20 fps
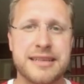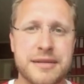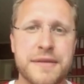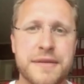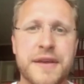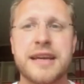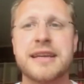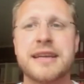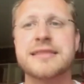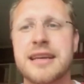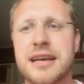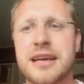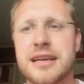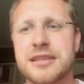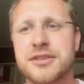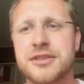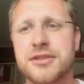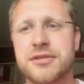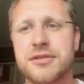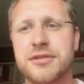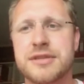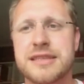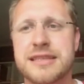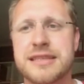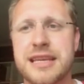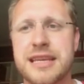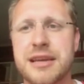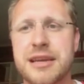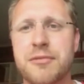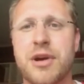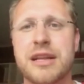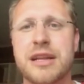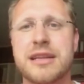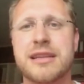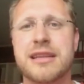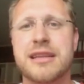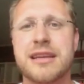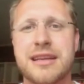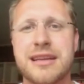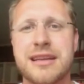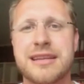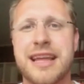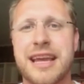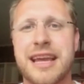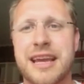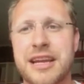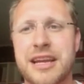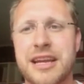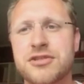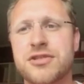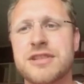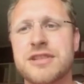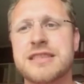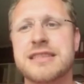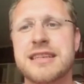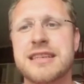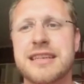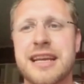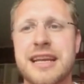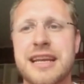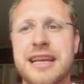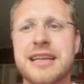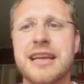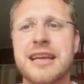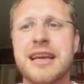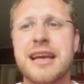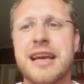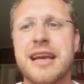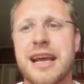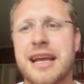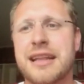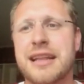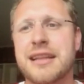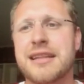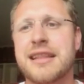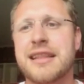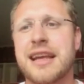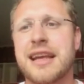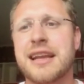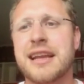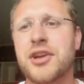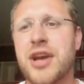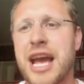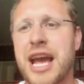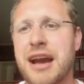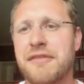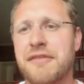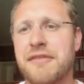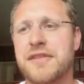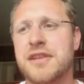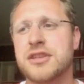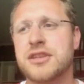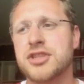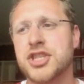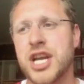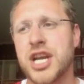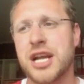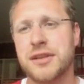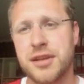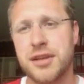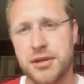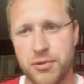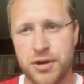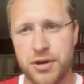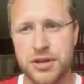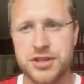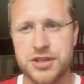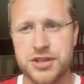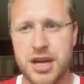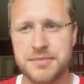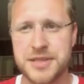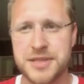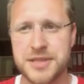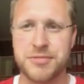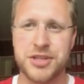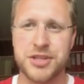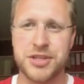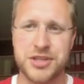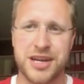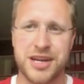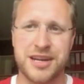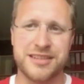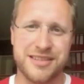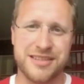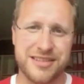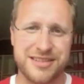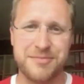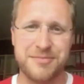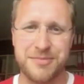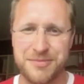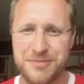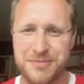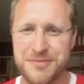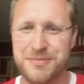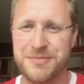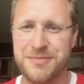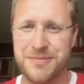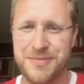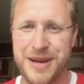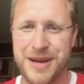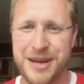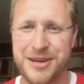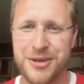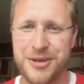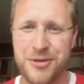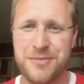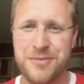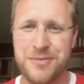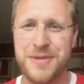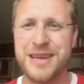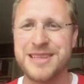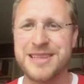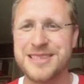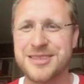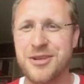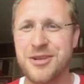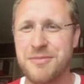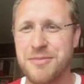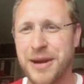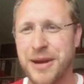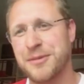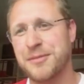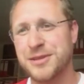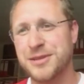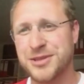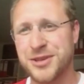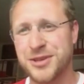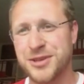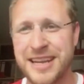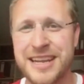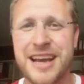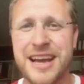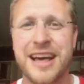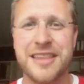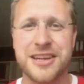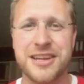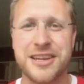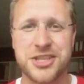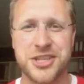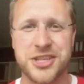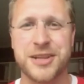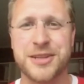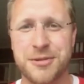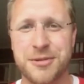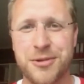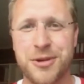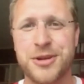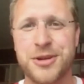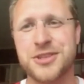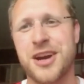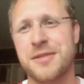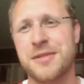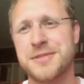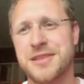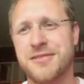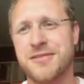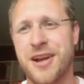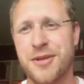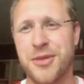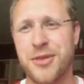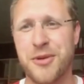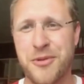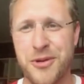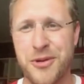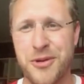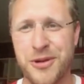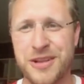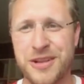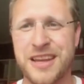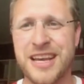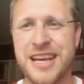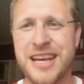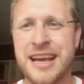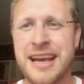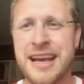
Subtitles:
things, to see what they're interested in, and then you have the sheltered workshops, which are by no means comparable to any other sheltered workshops around the world.